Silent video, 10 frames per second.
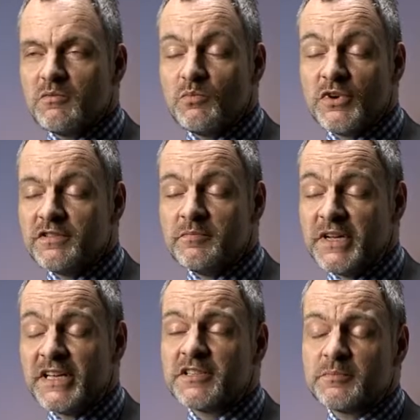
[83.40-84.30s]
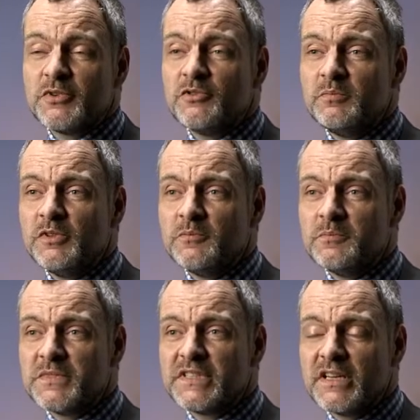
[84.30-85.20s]
One of the biggest
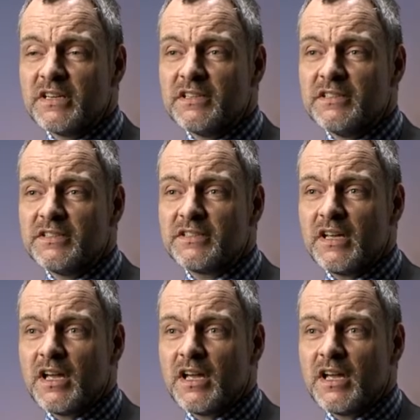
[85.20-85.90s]
problems is